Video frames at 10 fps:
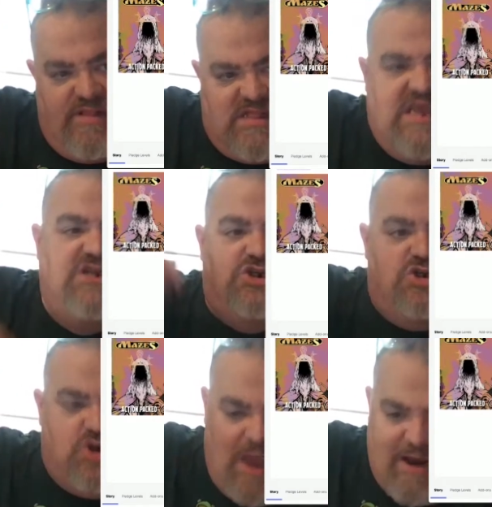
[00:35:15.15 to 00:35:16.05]
teach
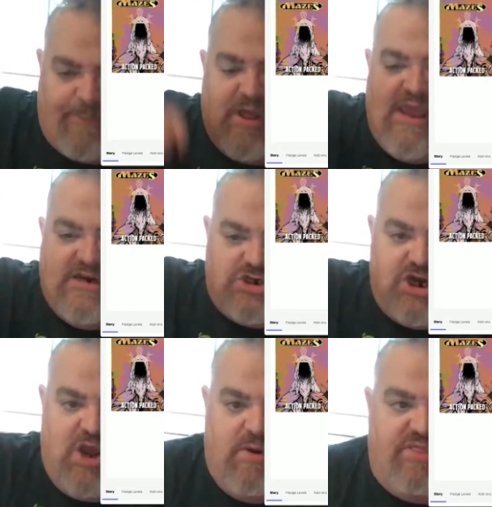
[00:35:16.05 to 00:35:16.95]
you how to play as you're
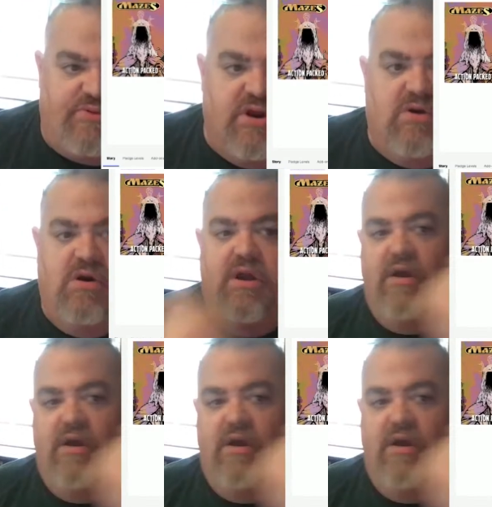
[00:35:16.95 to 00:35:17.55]
going through.